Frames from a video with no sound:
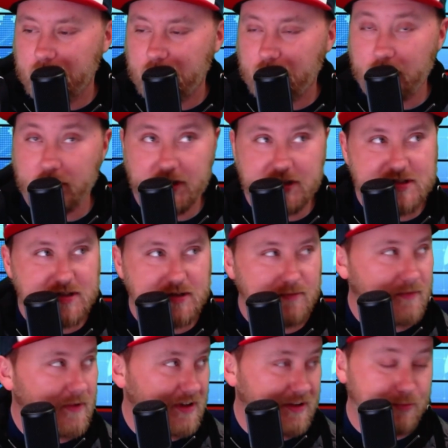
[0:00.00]
or at least
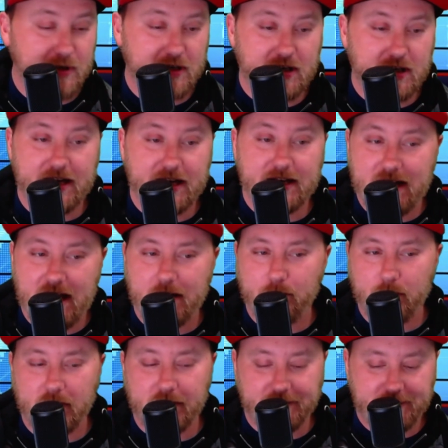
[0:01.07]
it's been like 9
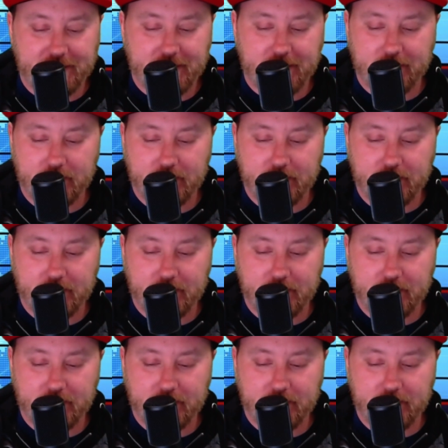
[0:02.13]
months